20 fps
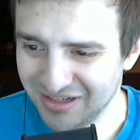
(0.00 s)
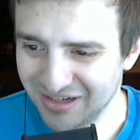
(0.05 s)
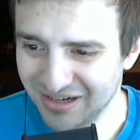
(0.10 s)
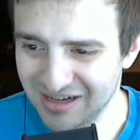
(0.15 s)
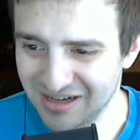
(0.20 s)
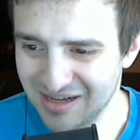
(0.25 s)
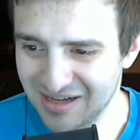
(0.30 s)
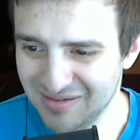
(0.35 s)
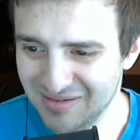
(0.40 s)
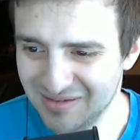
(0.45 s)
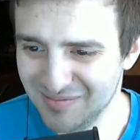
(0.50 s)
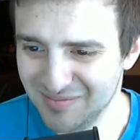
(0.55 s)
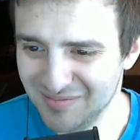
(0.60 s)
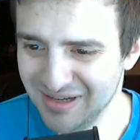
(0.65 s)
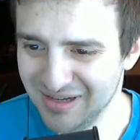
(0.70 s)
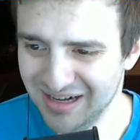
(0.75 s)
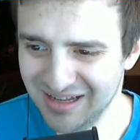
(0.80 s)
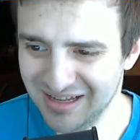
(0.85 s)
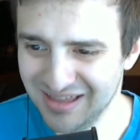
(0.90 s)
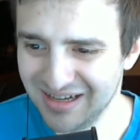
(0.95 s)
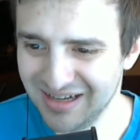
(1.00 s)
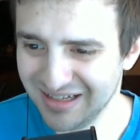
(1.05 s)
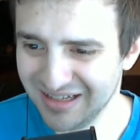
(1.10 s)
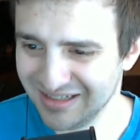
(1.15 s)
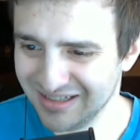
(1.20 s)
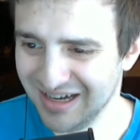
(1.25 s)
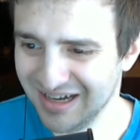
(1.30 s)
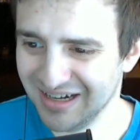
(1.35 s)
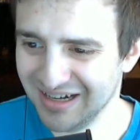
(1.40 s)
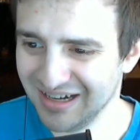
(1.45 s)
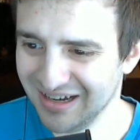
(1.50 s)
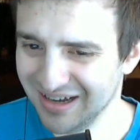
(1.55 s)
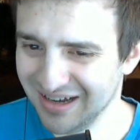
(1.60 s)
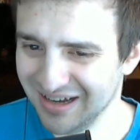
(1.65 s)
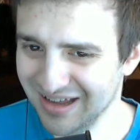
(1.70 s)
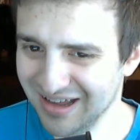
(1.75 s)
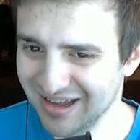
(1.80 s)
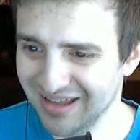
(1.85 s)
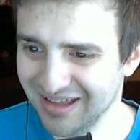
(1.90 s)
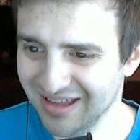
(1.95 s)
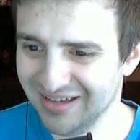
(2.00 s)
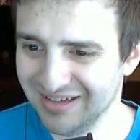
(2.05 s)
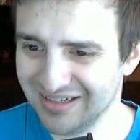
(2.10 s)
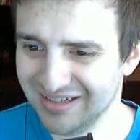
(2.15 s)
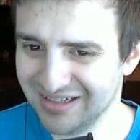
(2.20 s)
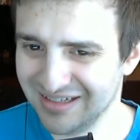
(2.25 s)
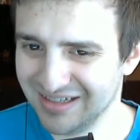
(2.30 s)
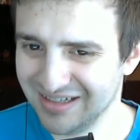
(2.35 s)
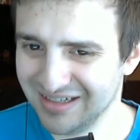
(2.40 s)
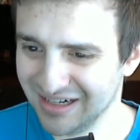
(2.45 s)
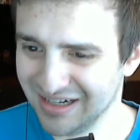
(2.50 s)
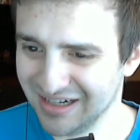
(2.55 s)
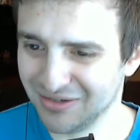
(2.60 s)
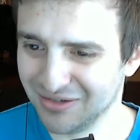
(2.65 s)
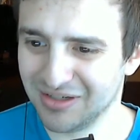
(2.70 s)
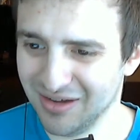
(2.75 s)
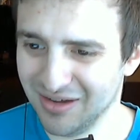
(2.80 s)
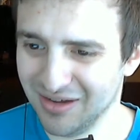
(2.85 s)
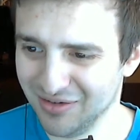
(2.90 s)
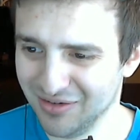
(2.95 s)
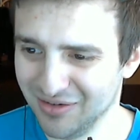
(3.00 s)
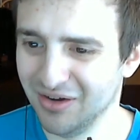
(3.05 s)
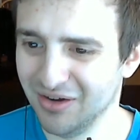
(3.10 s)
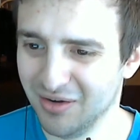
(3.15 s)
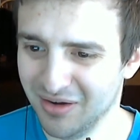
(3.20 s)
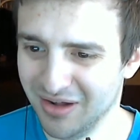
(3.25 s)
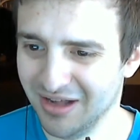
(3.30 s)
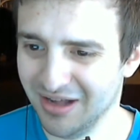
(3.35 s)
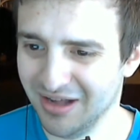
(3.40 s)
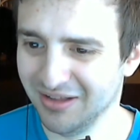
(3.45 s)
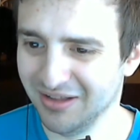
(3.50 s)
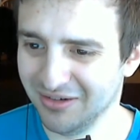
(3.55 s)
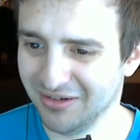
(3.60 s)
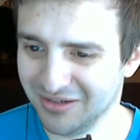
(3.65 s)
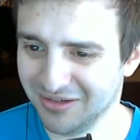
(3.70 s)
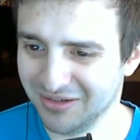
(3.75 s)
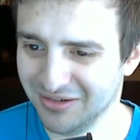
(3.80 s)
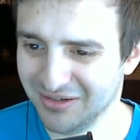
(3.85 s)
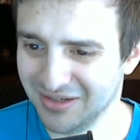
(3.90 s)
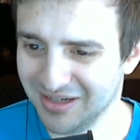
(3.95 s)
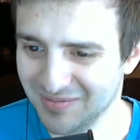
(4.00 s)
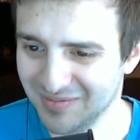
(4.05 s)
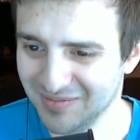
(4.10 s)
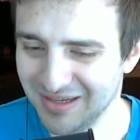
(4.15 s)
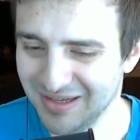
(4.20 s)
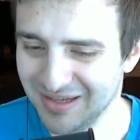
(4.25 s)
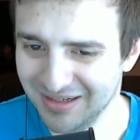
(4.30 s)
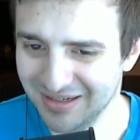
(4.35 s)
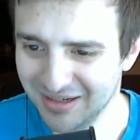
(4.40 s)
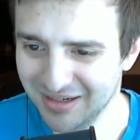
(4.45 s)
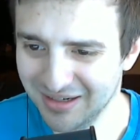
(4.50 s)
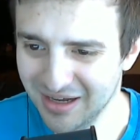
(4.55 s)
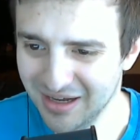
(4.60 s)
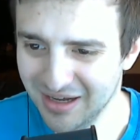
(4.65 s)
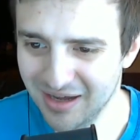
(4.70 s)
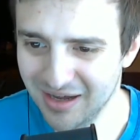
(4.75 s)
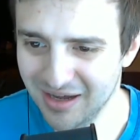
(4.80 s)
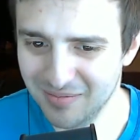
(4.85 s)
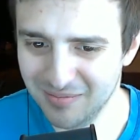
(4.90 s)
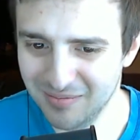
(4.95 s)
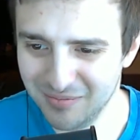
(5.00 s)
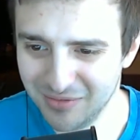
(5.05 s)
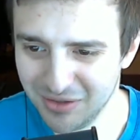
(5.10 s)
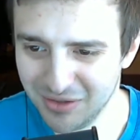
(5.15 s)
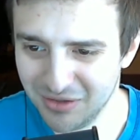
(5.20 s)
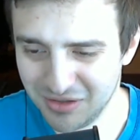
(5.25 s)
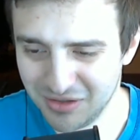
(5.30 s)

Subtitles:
and I think it's like $600 or $700 or something. So there's